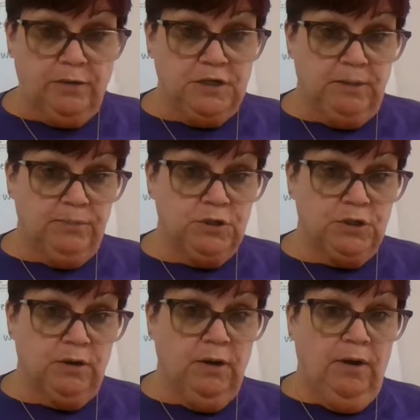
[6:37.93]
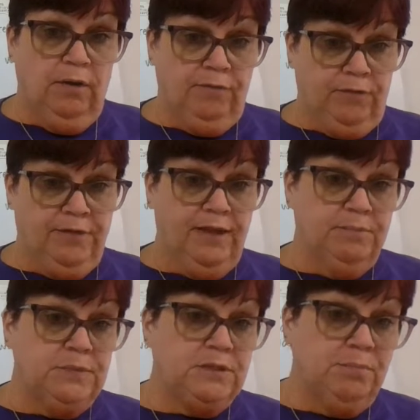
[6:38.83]
temperature for
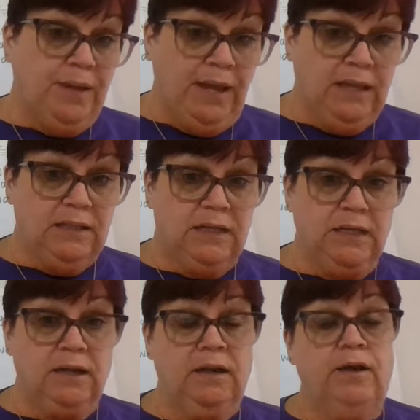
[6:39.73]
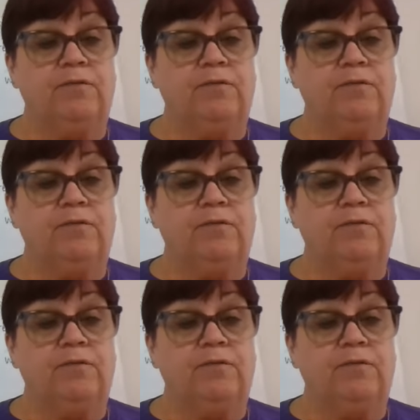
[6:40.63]
them to bathe in,